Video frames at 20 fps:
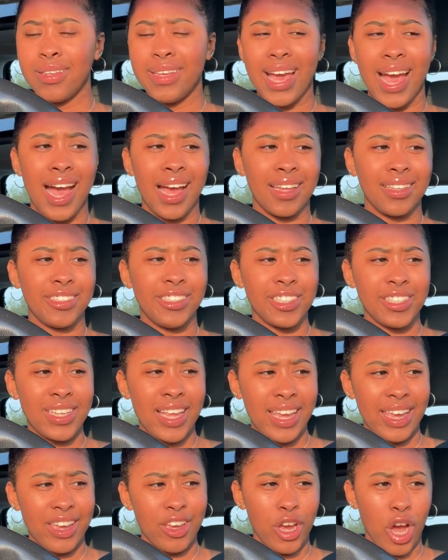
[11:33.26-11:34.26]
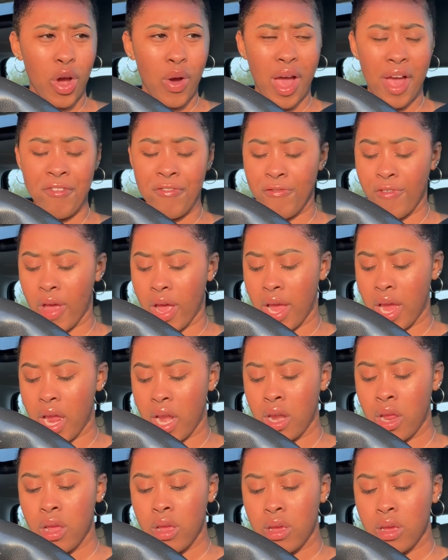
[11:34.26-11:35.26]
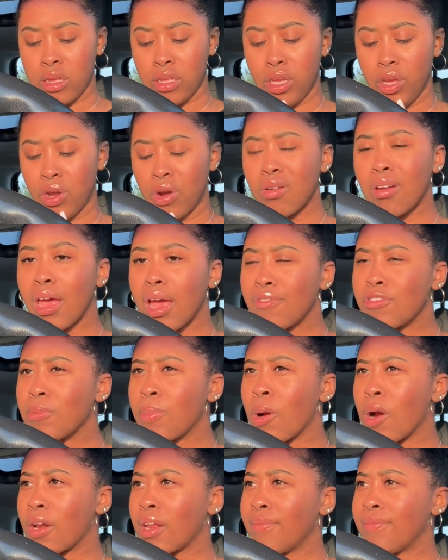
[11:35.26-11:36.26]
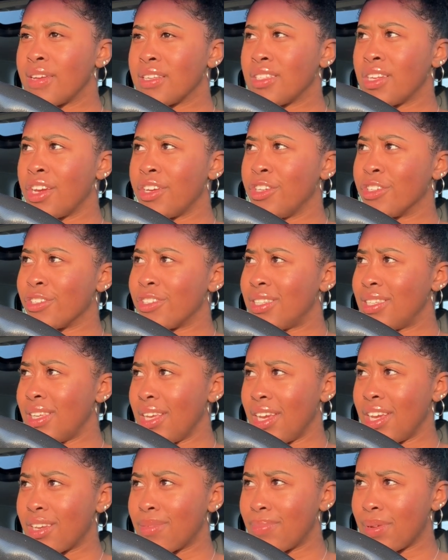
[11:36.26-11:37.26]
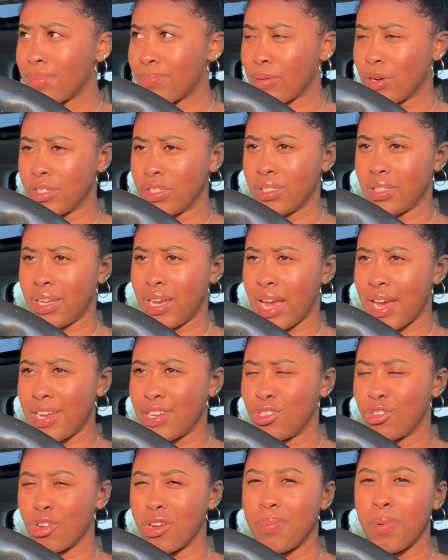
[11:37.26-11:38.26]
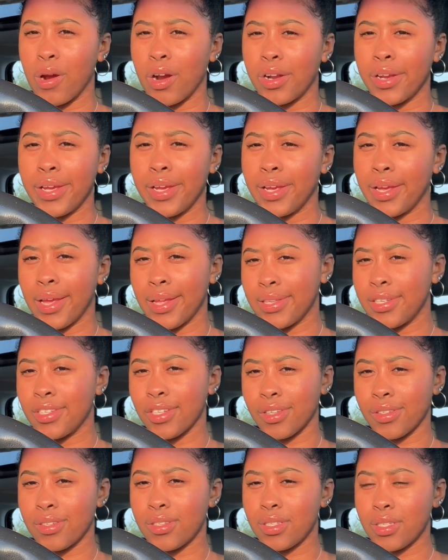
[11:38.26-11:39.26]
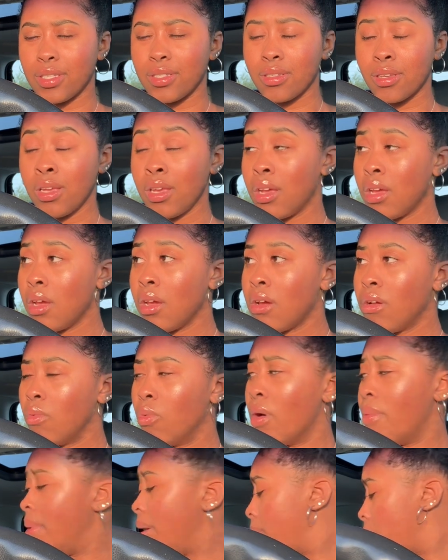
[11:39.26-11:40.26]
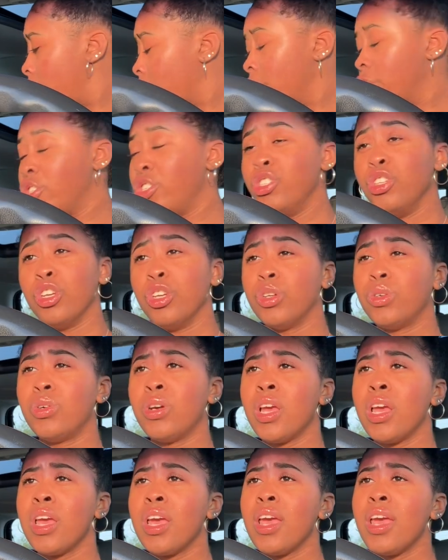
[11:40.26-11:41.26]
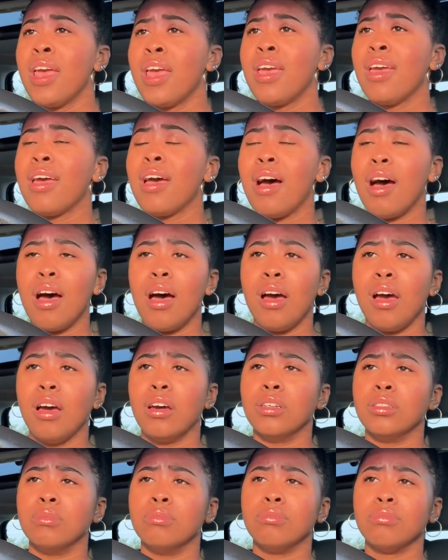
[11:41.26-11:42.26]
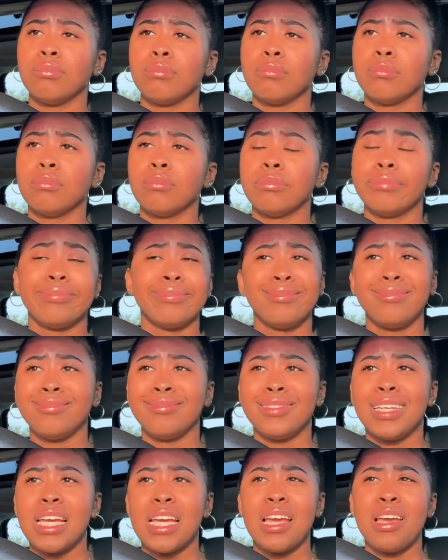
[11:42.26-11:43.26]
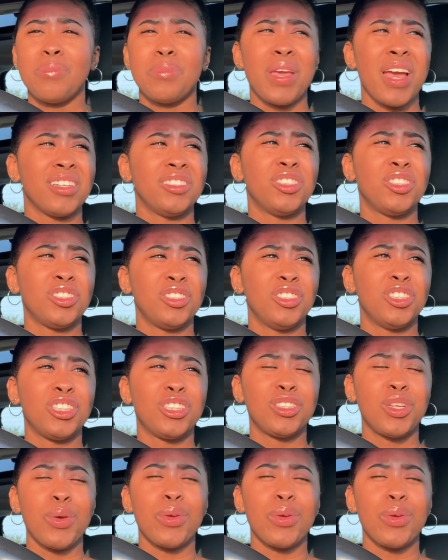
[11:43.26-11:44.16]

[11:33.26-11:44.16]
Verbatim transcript: yeah, just like go have fun. You don't have to party if that's not your scene, but personally, I enjoy partying. It's just what me and my friends do. Um, yeah, just just